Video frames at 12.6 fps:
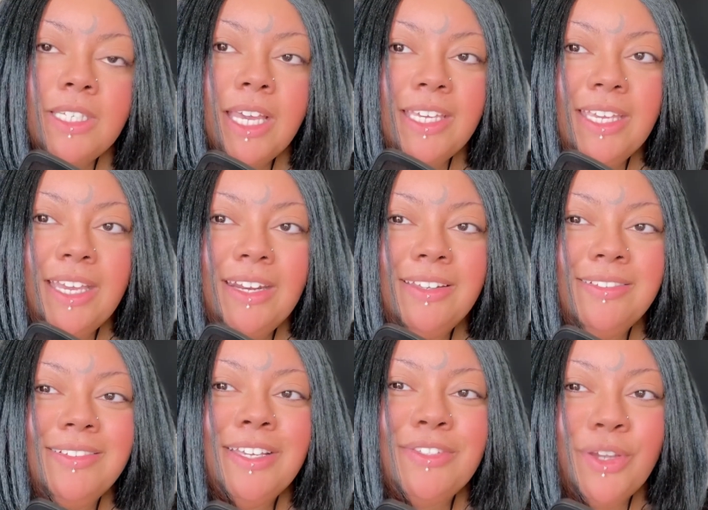I get it.
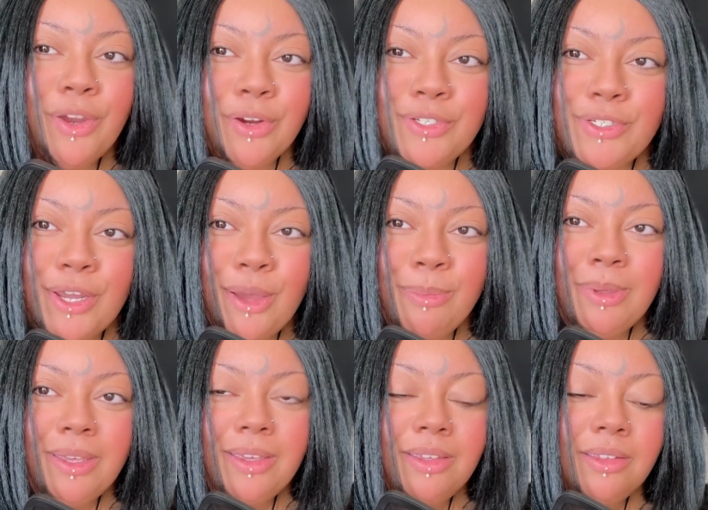It's a harsh
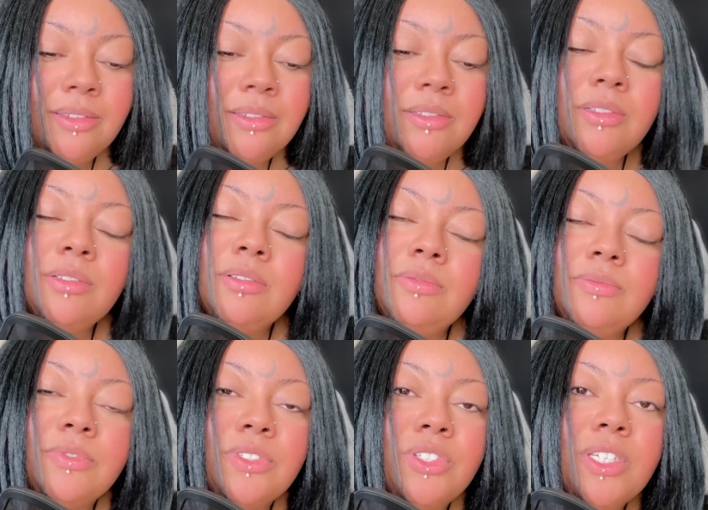topic.
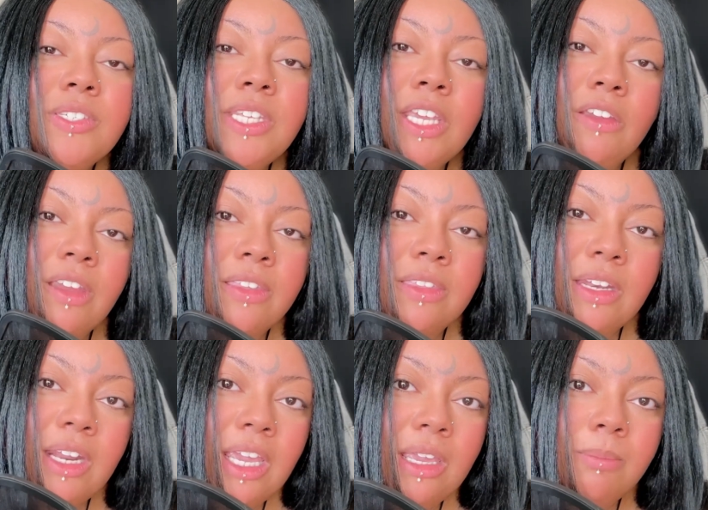Just hearing the
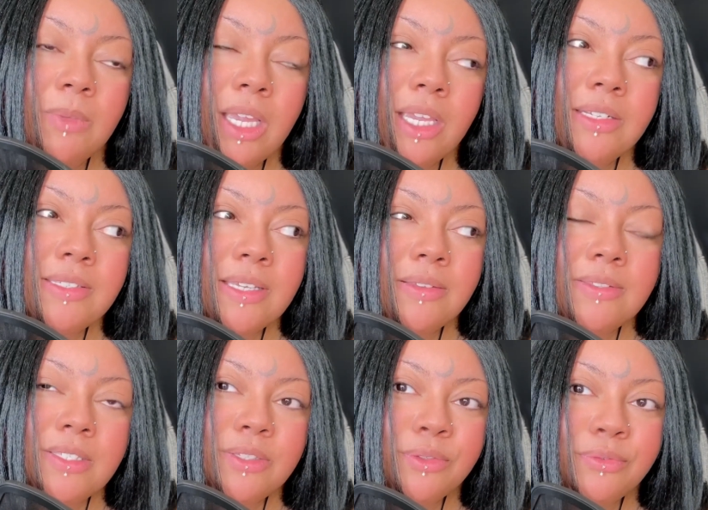name kind of
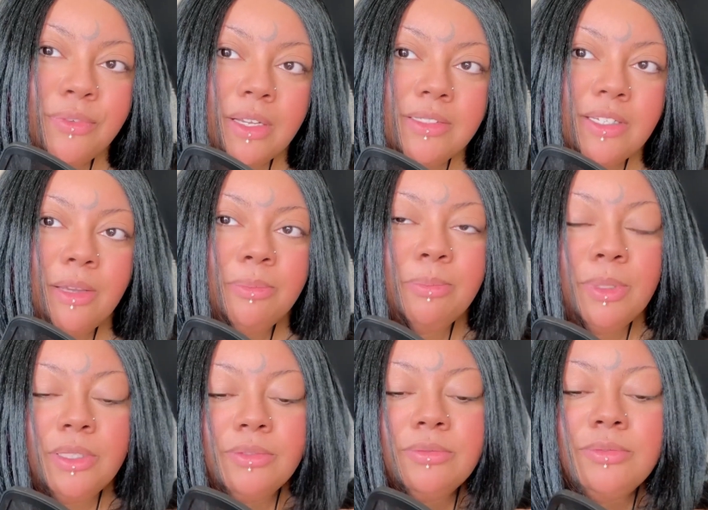sounds a little fucked up,
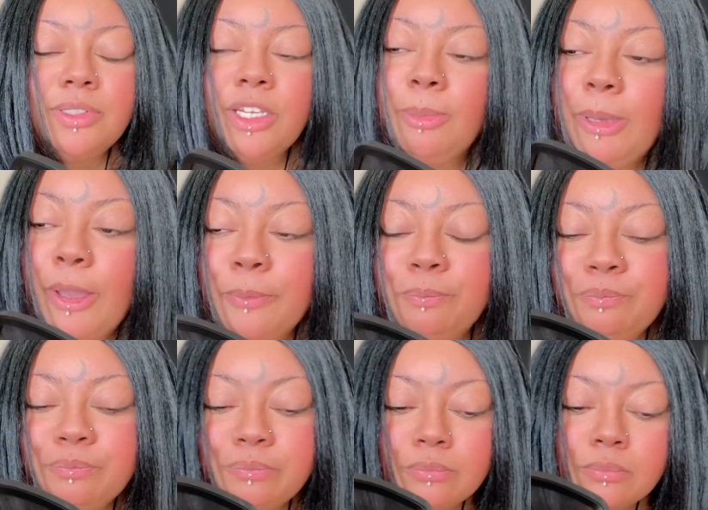but hear me out.
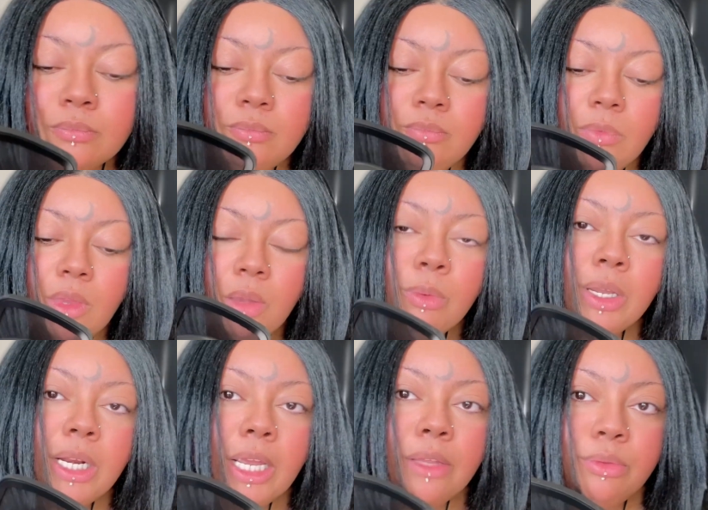We're
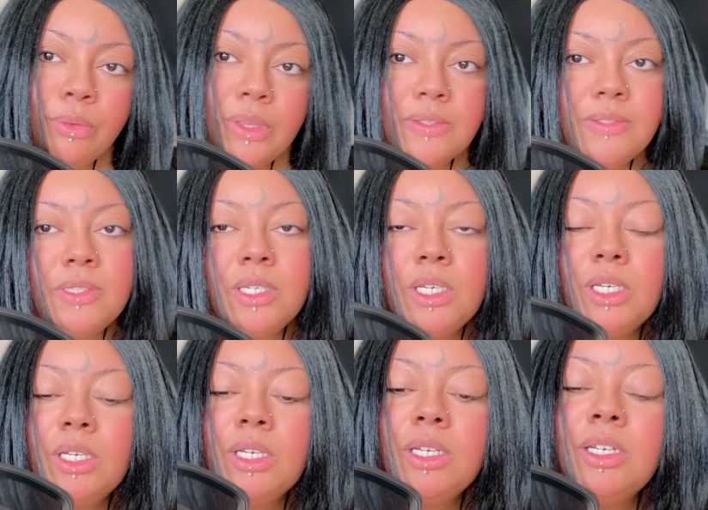going to get through this
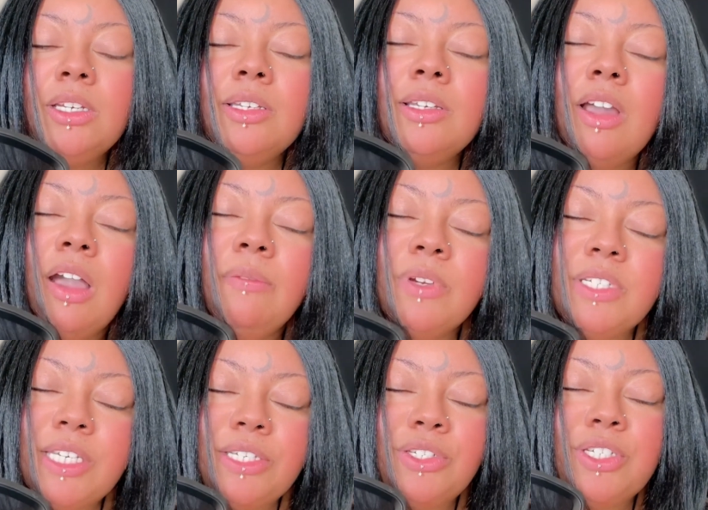
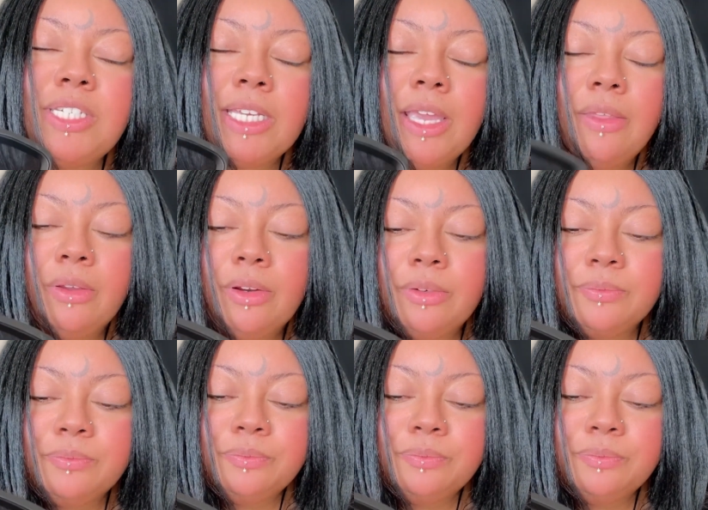conversation together.